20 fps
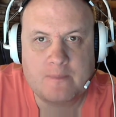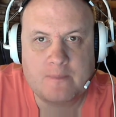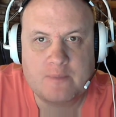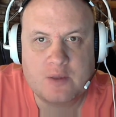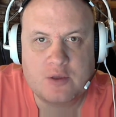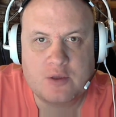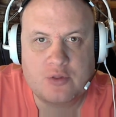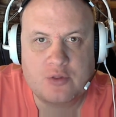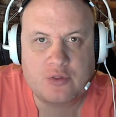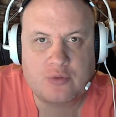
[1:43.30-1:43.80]

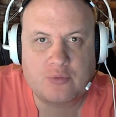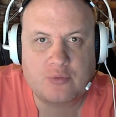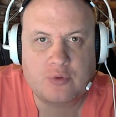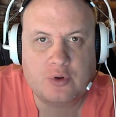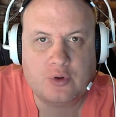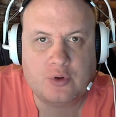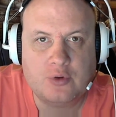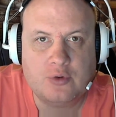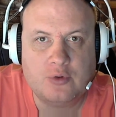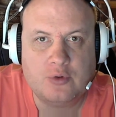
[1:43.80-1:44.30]

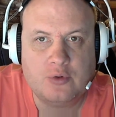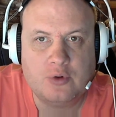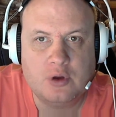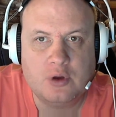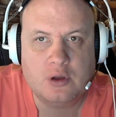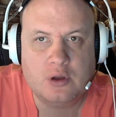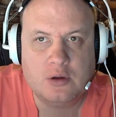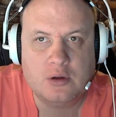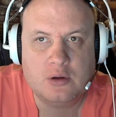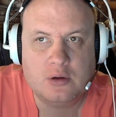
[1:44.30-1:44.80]
through
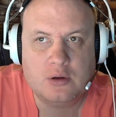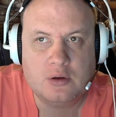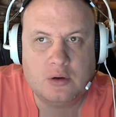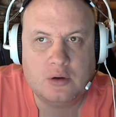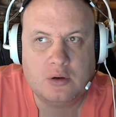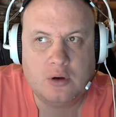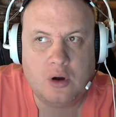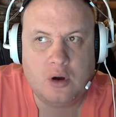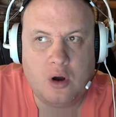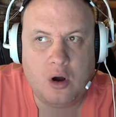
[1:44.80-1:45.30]

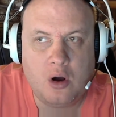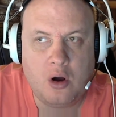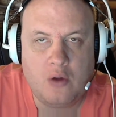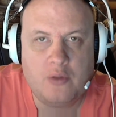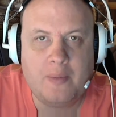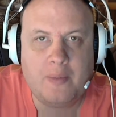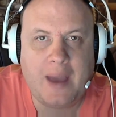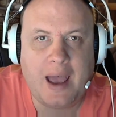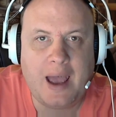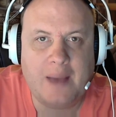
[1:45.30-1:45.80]
all the
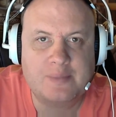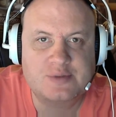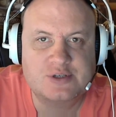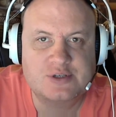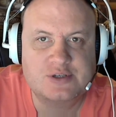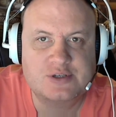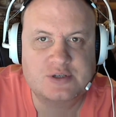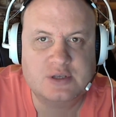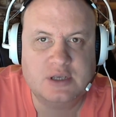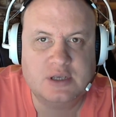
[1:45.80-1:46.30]
maps
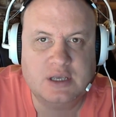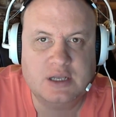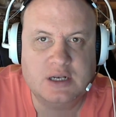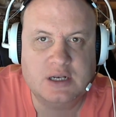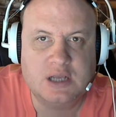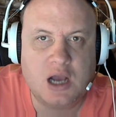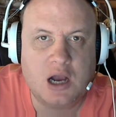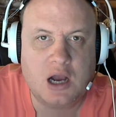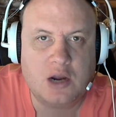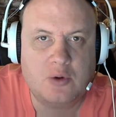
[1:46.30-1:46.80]
in
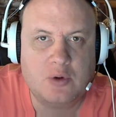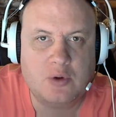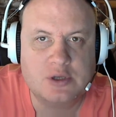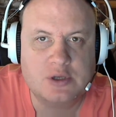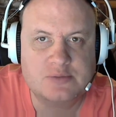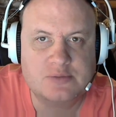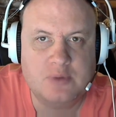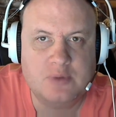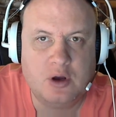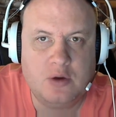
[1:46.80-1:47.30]
conquest
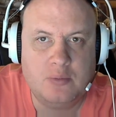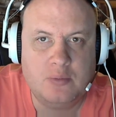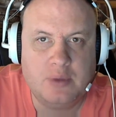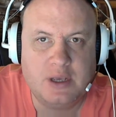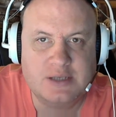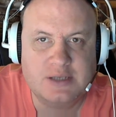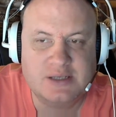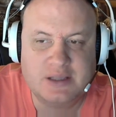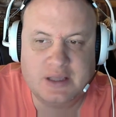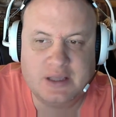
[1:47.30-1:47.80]
mode, because
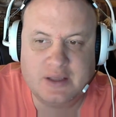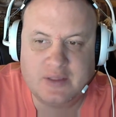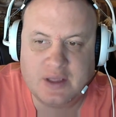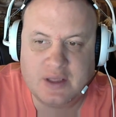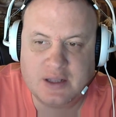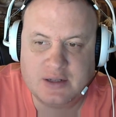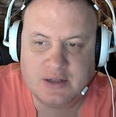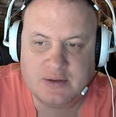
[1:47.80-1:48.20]
I think that